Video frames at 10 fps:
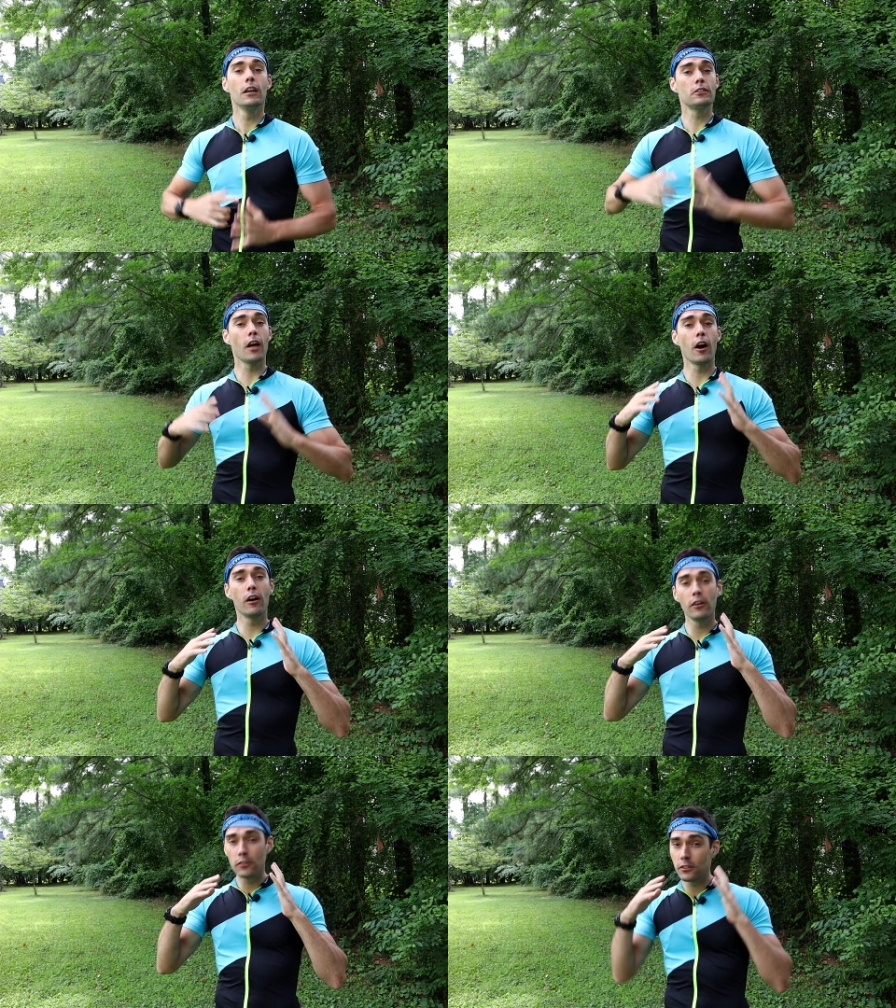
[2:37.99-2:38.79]

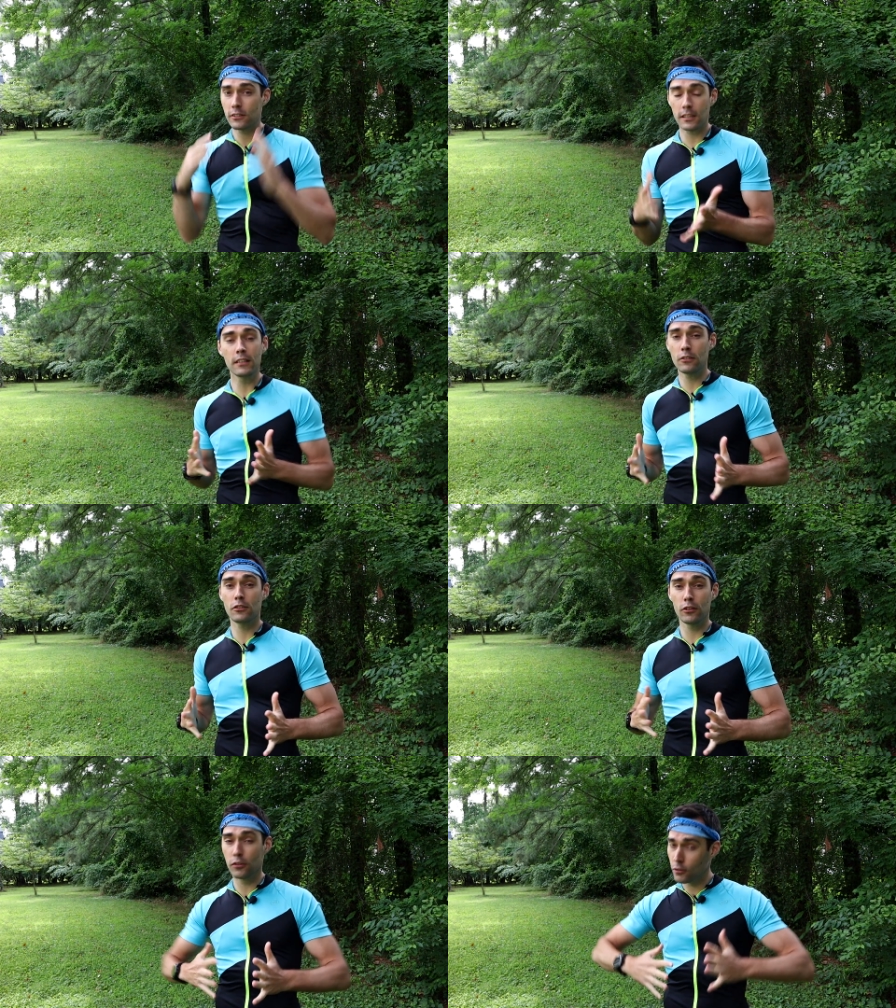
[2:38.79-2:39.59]
So
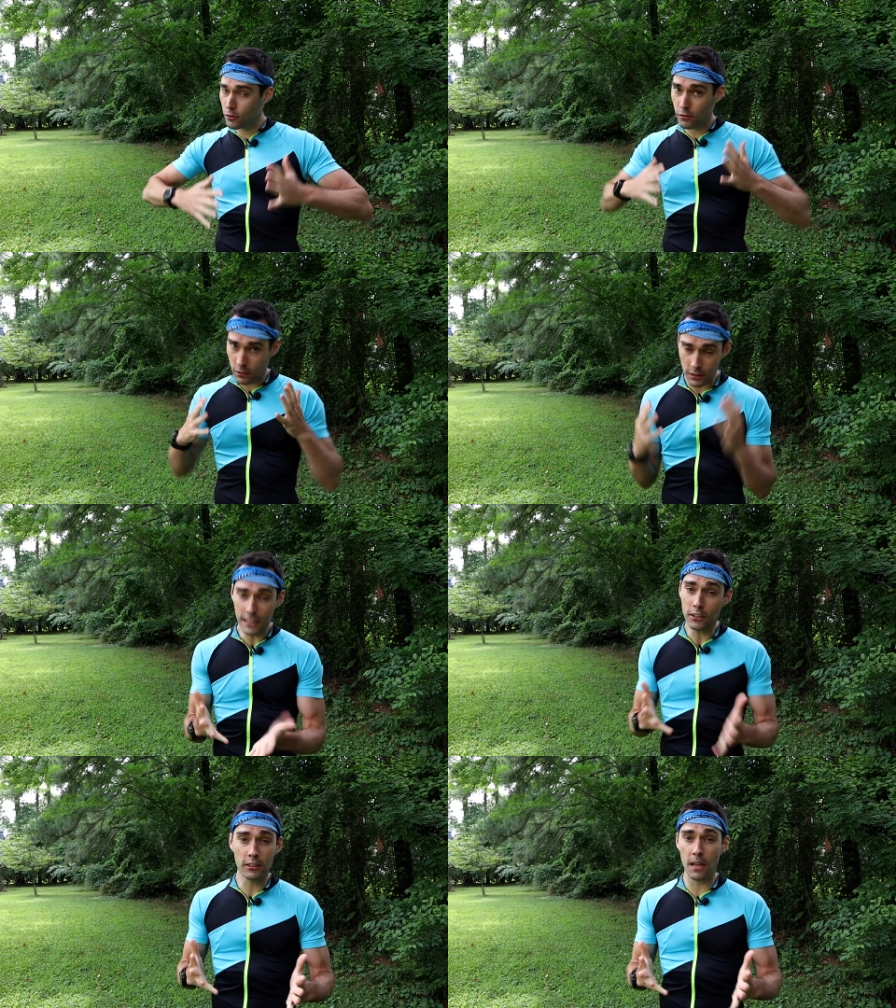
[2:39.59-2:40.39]
since you
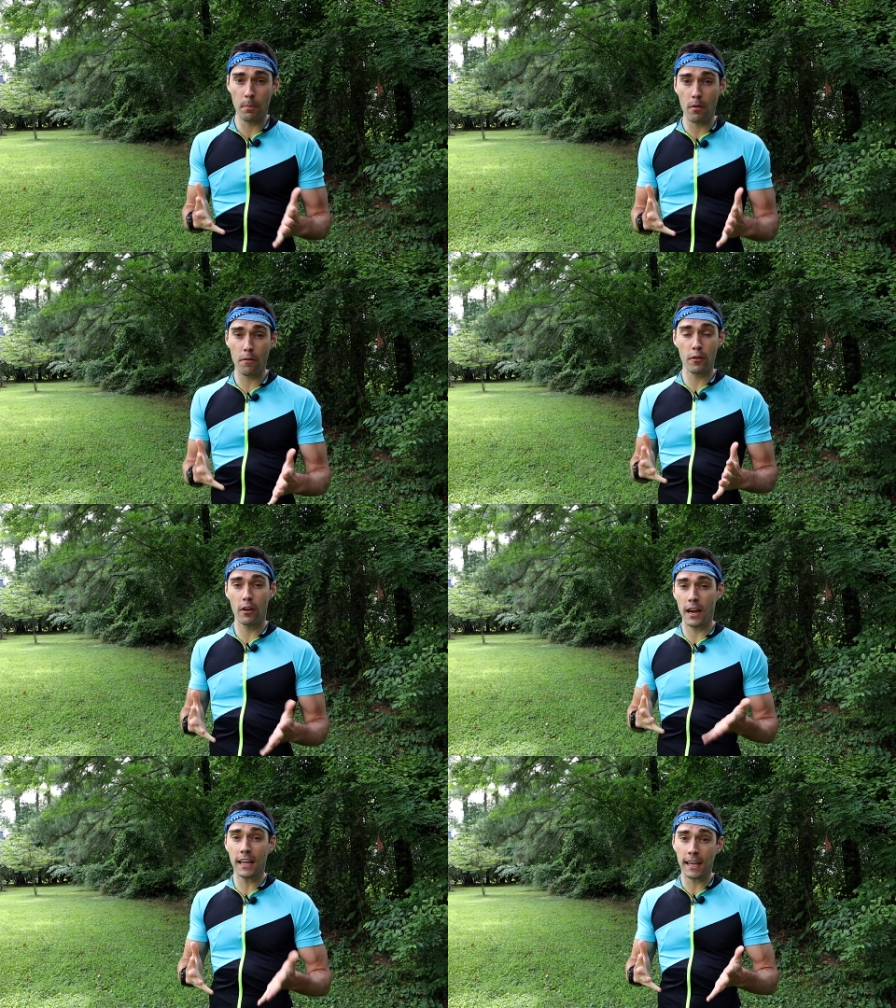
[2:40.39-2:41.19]
need to keep it with you
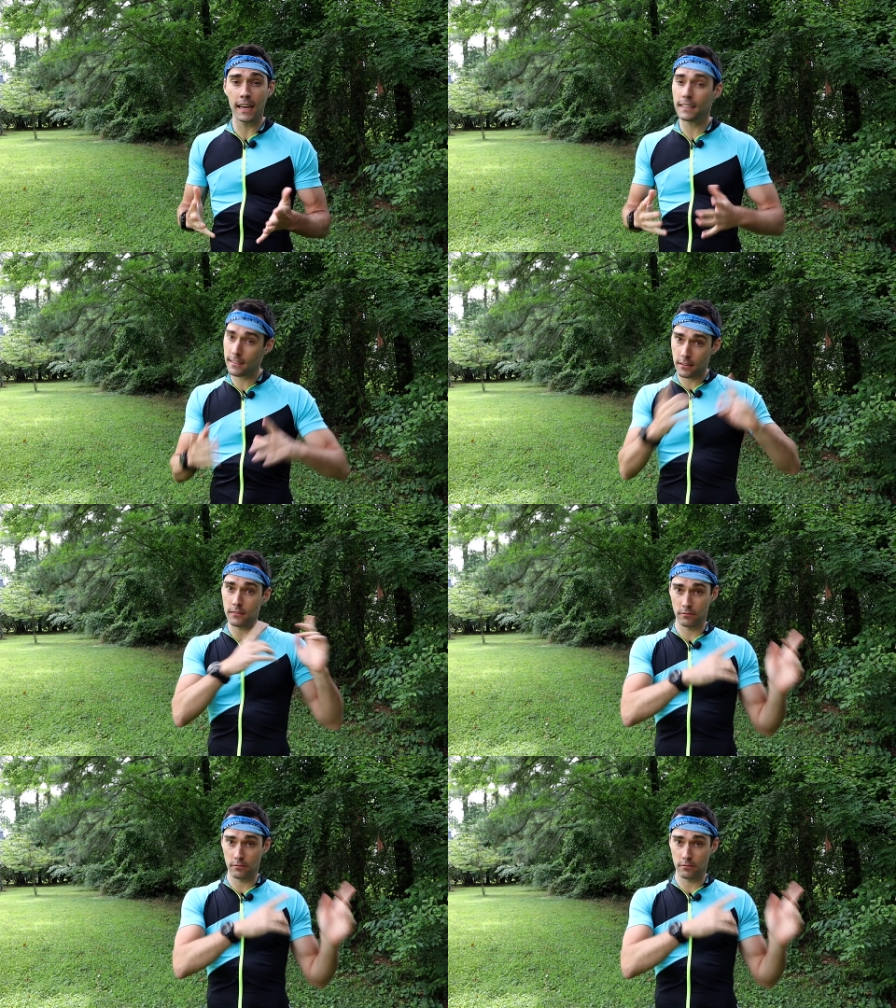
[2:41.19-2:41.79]
in any case,